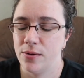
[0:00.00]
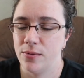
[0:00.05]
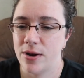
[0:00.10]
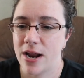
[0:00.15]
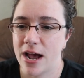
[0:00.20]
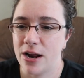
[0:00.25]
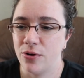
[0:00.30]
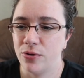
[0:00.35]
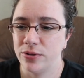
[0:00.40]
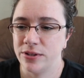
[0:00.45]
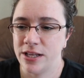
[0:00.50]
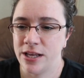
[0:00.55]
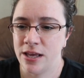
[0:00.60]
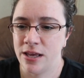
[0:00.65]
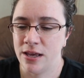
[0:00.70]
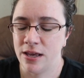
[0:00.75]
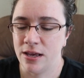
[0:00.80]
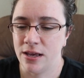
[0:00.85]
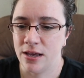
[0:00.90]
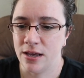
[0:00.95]
not
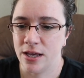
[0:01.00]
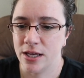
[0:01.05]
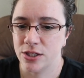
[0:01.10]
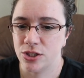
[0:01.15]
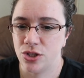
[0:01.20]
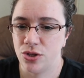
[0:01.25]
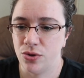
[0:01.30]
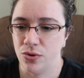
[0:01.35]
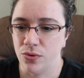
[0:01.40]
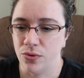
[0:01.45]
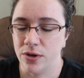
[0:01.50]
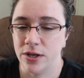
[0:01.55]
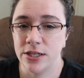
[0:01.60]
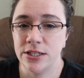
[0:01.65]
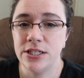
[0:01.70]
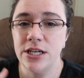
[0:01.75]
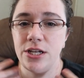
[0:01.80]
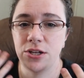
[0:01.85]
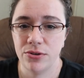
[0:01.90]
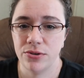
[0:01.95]
only to
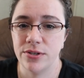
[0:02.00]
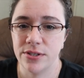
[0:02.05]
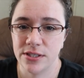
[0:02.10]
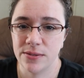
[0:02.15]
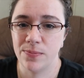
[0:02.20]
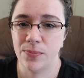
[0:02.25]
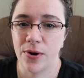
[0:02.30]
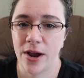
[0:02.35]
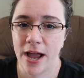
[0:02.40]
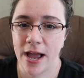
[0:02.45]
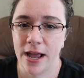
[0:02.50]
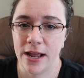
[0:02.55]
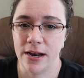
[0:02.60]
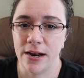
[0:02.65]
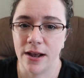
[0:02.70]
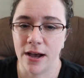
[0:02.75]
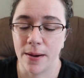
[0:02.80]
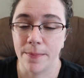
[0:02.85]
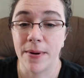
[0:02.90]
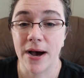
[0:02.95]
continue to
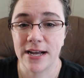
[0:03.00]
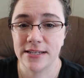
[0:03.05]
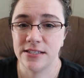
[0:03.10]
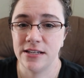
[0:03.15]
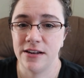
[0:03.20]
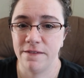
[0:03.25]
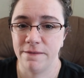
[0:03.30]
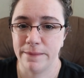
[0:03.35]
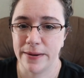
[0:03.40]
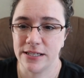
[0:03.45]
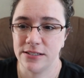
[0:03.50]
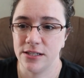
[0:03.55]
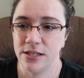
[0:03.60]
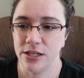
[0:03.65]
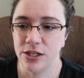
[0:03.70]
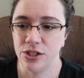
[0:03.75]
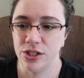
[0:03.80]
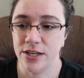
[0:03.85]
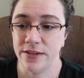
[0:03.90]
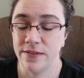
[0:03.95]
spread a positive
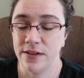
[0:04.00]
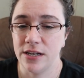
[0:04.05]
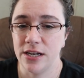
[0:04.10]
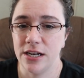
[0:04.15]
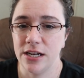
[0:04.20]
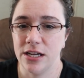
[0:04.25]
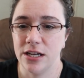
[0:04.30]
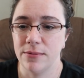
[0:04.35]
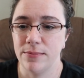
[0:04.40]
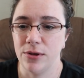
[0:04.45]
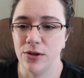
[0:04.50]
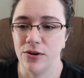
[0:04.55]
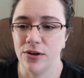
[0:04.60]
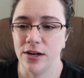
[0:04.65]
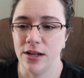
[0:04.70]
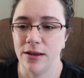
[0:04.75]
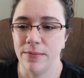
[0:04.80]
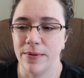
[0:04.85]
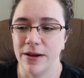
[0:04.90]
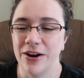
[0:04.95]
message in the knitting
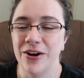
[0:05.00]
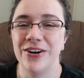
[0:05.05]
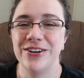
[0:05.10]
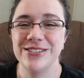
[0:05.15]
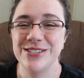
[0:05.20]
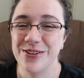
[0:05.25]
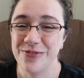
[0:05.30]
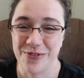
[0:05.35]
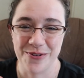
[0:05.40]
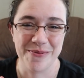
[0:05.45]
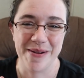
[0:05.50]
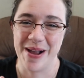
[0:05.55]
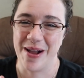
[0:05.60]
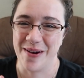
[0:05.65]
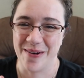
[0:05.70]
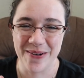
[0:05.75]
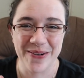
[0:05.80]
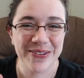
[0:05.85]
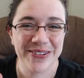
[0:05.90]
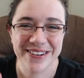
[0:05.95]
community, but also for
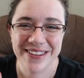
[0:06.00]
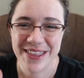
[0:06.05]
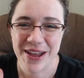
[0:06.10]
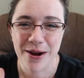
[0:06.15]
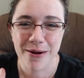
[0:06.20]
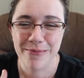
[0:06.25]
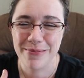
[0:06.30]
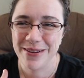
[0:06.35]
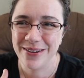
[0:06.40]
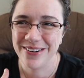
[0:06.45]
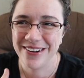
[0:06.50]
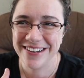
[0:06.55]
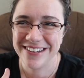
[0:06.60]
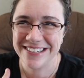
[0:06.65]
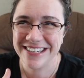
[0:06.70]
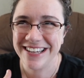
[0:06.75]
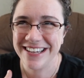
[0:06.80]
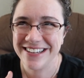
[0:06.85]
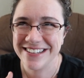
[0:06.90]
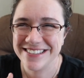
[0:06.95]
my own therapeutic
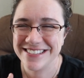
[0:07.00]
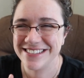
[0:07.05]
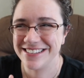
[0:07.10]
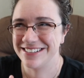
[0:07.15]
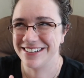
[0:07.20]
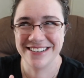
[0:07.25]
needs.